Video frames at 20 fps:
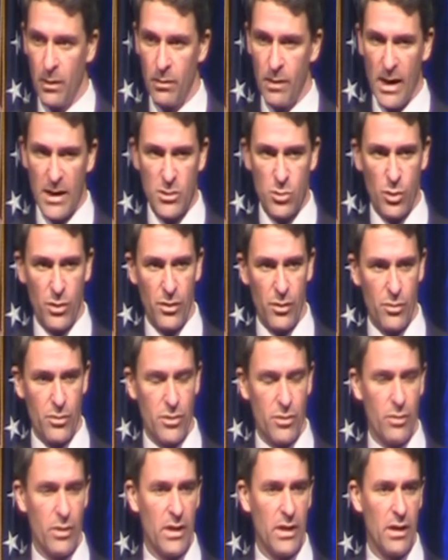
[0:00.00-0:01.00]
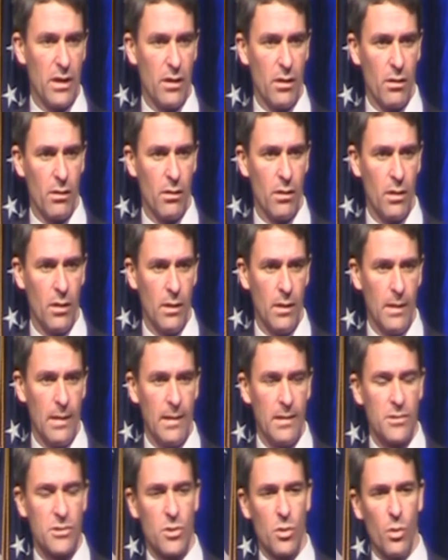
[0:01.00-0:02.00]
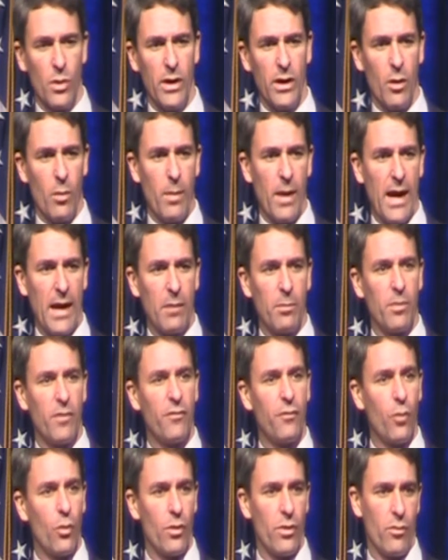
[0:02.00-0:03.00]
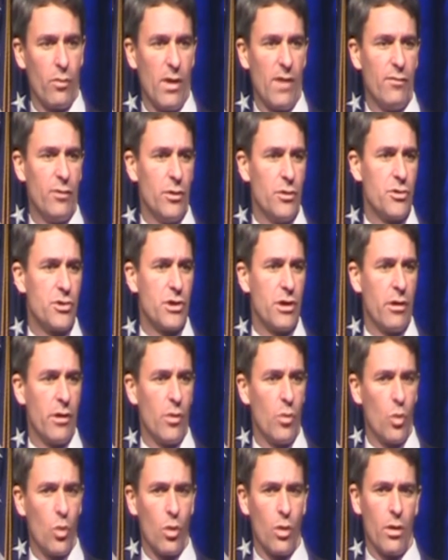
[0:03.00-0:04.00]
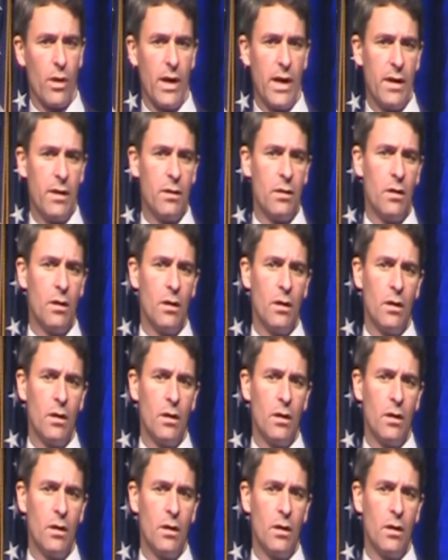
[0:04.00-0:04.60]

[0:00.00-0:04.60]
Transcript: That's what they're doing here. So we go back before the Revolutionary War, and